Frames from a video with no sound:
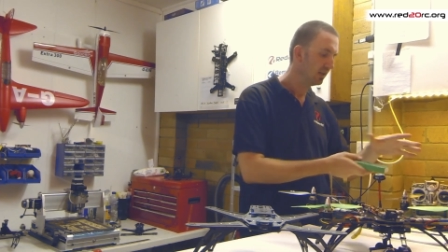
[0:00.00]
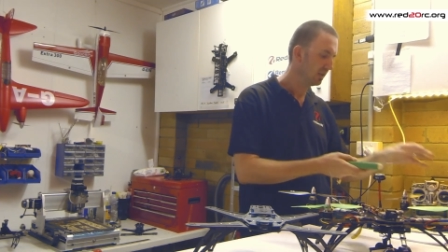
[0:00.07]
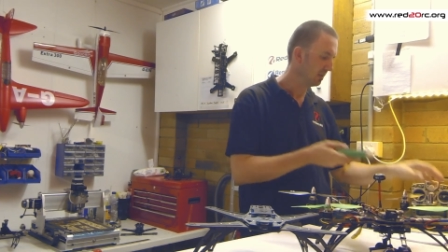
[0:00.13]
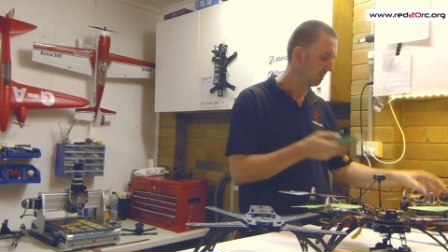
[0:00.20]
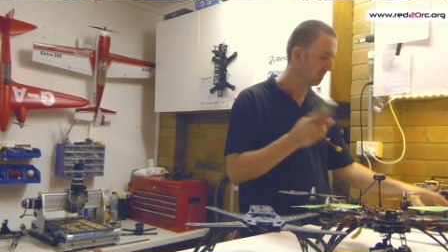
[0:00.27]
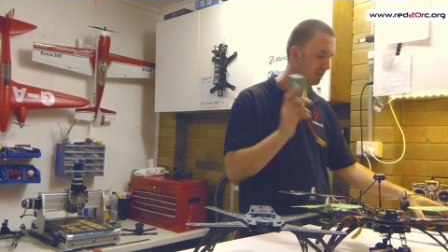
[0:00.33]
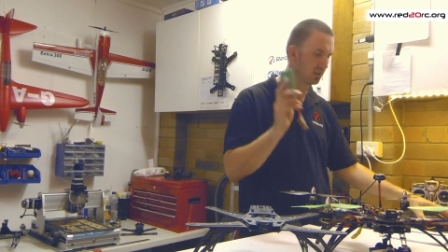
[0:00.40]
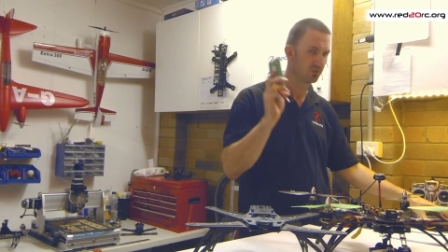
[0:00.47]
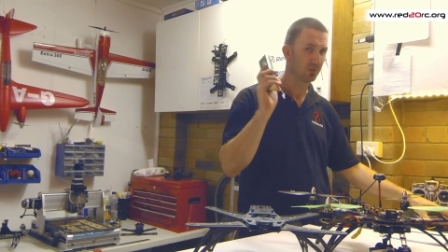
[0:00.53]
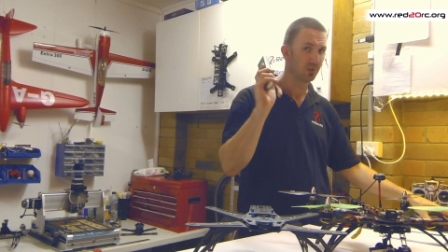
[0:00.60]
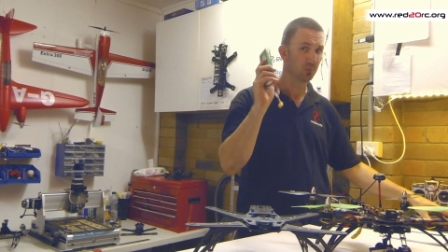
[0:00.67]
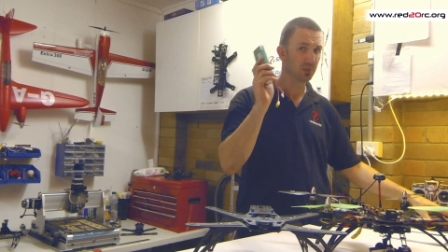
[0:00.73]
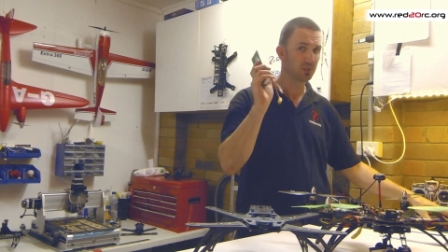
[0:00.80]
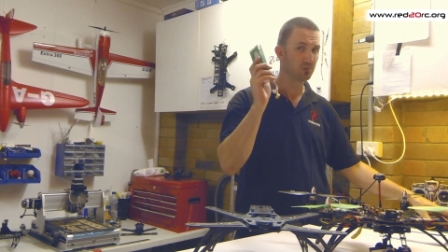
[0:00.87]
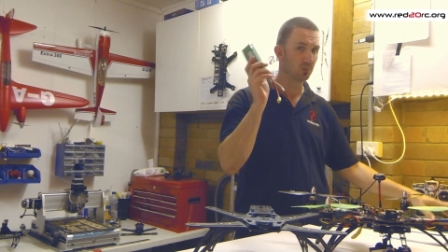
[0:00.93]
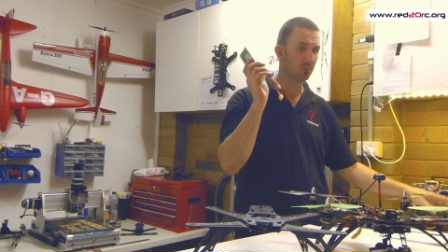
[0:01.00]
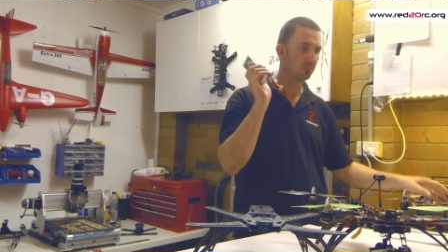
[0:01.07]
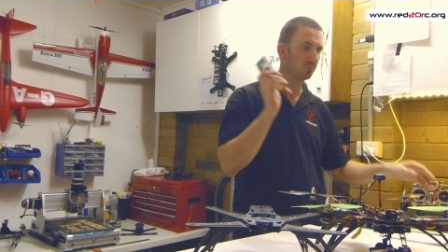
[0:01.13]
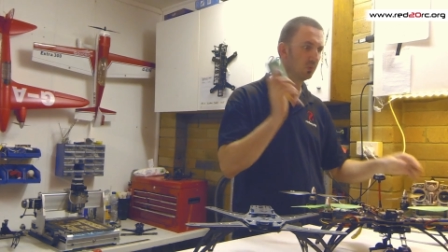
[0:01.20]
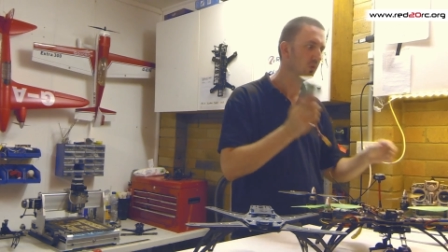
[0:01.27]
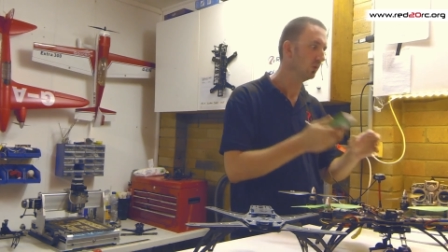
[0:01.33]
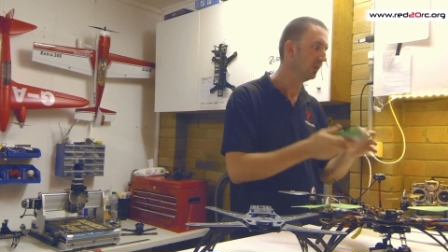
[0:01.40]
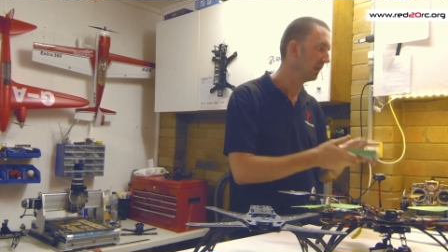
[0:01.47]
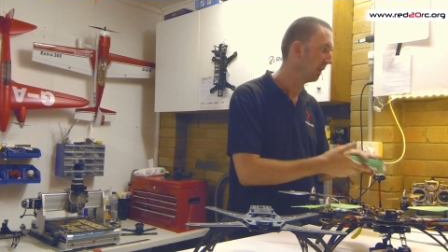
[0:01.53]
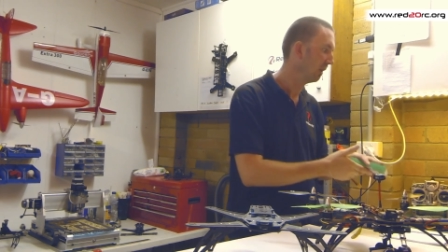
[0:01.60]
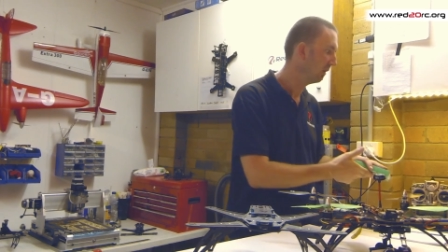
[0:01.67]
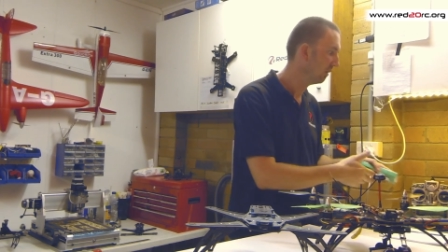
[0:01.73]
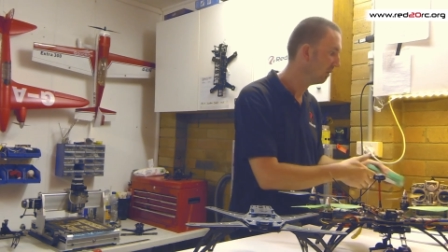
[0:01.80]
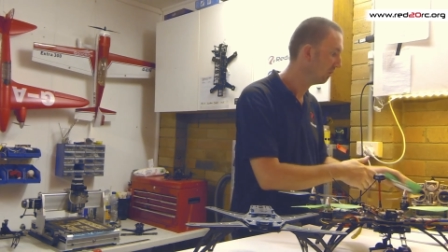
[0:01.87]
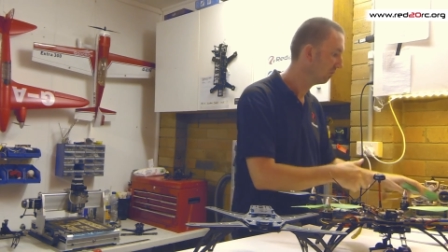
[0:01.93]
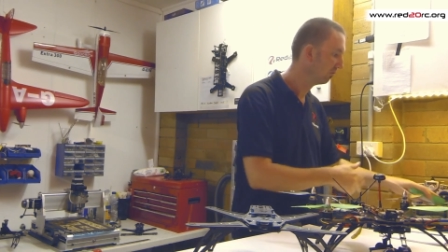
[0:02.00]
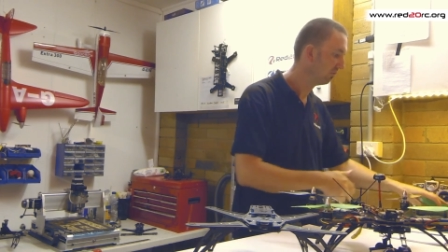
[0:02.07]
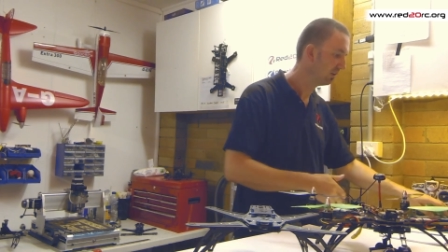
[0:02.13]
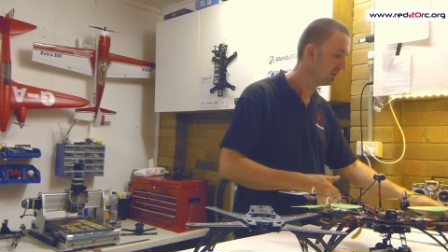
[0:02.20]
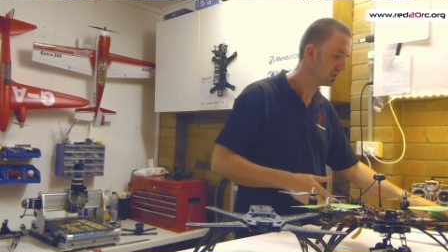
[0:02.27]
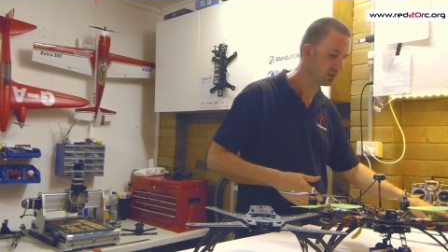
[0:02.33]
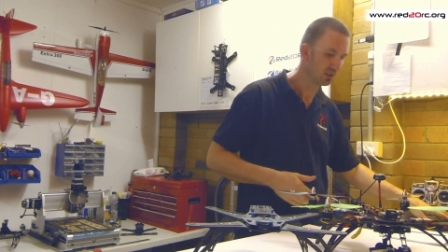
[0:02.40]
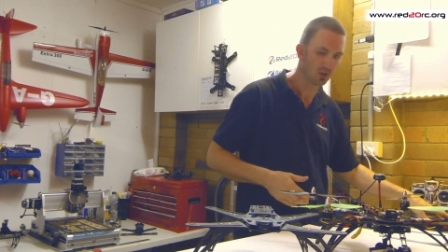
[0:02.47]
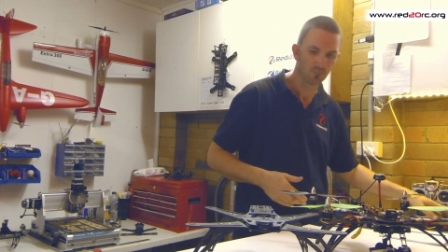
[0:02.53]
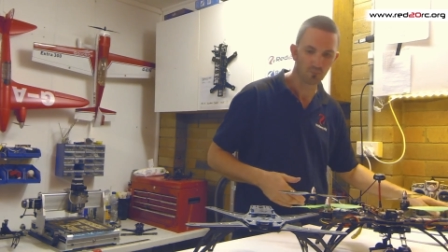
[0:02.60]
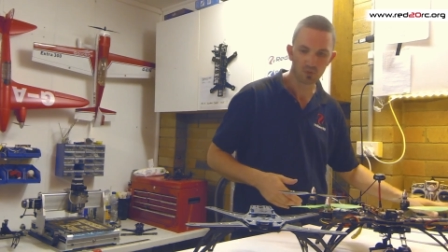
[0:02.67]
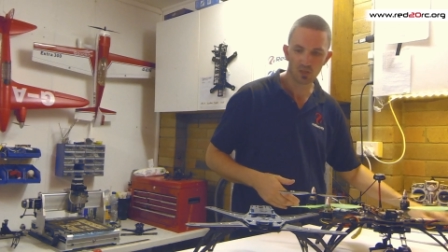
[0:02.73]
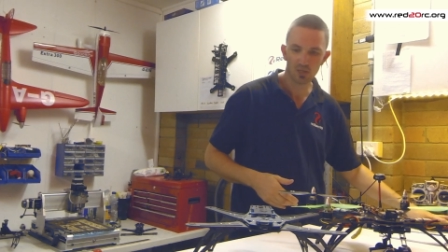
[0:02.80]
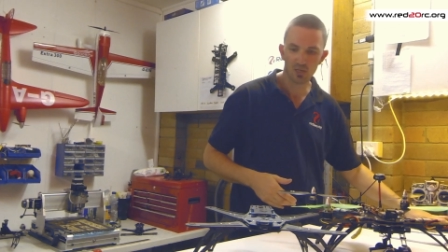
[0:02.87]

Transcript: Um, match back with this one, could get a long flight time.